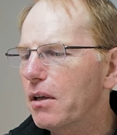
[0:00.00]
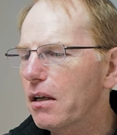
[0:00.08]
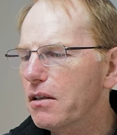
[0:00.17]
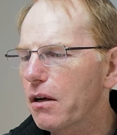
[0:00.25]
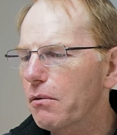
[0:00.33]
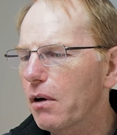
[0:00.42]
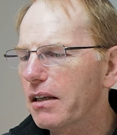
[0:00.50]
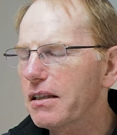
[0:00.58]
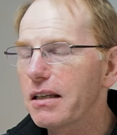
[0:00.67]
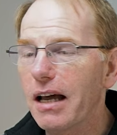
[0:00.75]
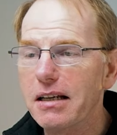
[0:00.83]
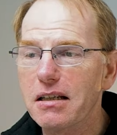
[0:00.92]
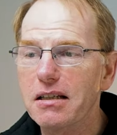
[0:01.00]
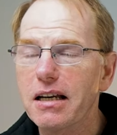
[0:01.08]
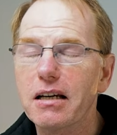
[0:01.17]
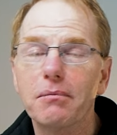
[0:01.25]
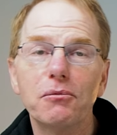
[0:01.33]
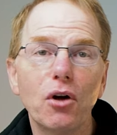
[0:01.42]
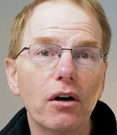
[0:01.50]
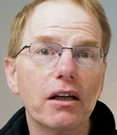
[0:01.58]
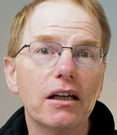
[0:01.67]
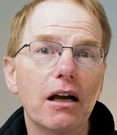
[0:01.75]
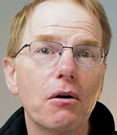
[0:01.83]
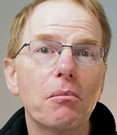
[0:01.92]
So, as I said, I'm not
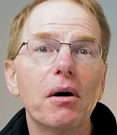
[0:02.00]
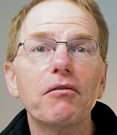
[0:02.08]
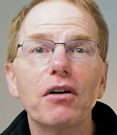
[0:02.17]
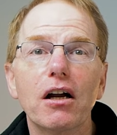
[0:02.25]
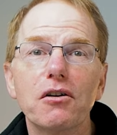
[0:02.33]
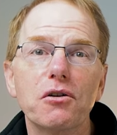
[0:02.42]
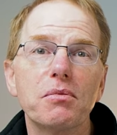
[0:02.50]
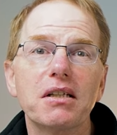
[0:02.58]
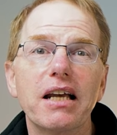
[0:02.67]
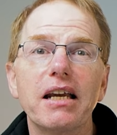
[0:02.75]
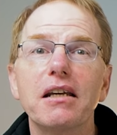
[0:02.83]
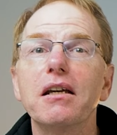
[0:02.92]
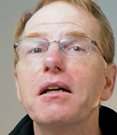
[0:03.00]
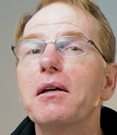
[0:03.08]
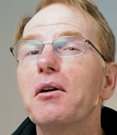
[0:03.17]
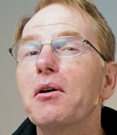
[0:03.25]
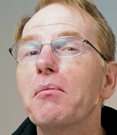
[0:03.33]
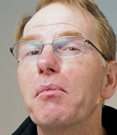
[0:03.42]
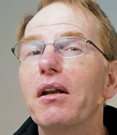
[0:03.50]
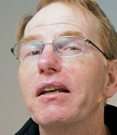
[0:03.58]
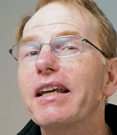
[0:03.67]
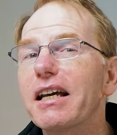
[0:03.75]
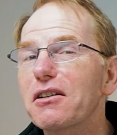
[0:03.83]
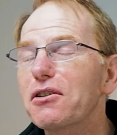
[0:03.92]
going to go above 100%, but
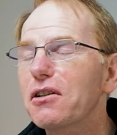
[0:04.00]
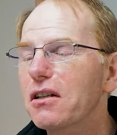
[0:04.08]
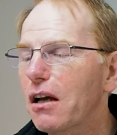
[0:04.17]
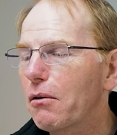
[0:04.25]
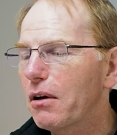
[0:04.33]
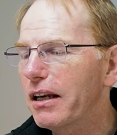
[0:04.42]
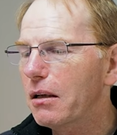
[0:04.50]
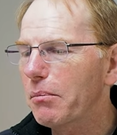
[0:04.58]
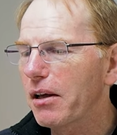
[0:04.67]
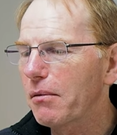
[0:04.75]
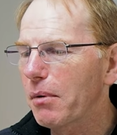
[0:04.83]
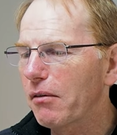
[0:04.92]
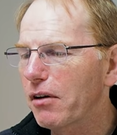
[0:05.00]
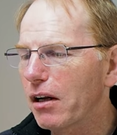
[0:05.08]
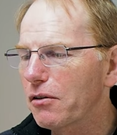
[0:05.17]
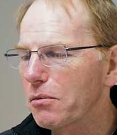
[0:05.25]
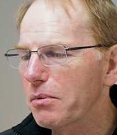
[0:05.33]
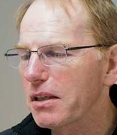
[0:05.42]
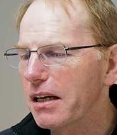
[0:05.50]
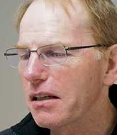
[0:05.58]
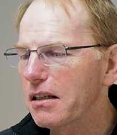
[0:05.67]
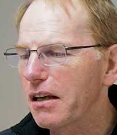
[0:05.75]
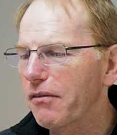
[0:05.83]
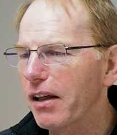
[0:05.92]
let's just go a little bit above 100% to
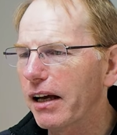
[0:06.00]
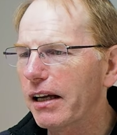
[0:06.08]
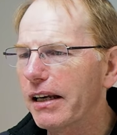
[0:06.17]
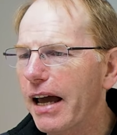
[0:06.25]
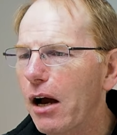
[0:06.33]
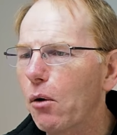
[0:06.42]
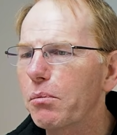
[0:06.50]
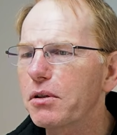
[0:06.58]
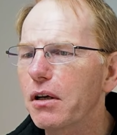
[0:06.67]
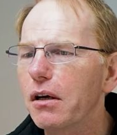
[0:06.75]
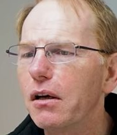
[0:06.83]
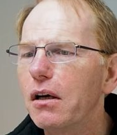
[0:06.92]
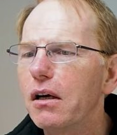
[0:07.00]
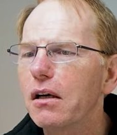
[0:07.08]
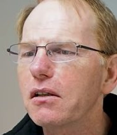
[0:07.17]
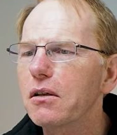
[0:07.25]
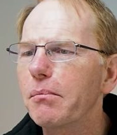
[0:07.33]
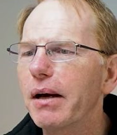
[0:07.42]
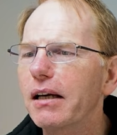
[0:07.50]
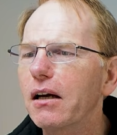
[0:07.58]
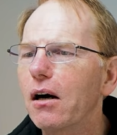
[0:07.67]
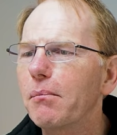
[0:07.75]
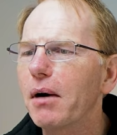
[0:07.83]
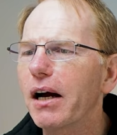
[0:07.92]
see if I can help to make
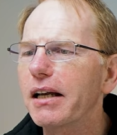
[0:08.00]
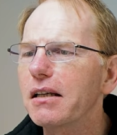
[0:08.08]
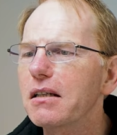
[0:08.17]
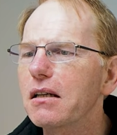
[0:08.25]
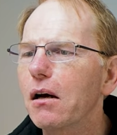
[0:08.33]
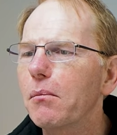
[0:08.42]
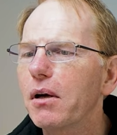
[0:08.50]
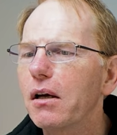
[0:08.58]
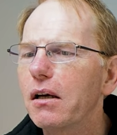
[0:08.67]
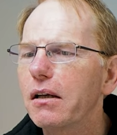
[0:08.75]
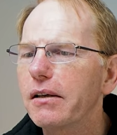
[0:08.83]
our minds up.